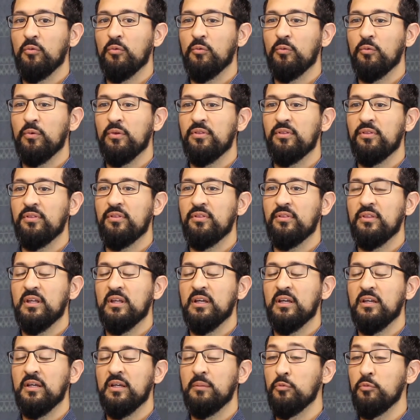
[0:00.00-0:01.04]
with
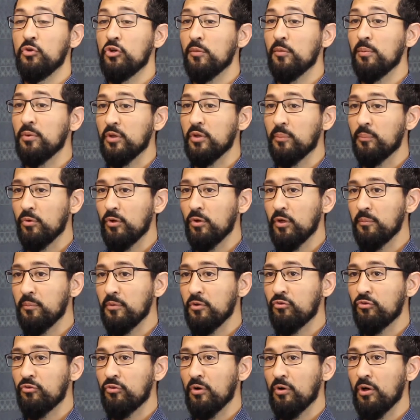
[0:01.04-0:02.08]
immutable
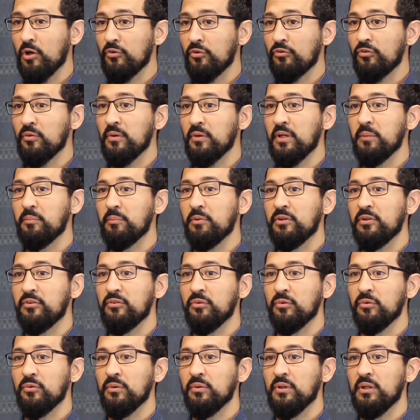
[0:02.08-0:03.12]
deployments, you're also able
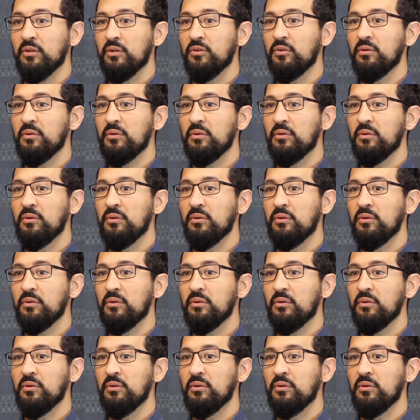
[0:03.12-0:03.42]
to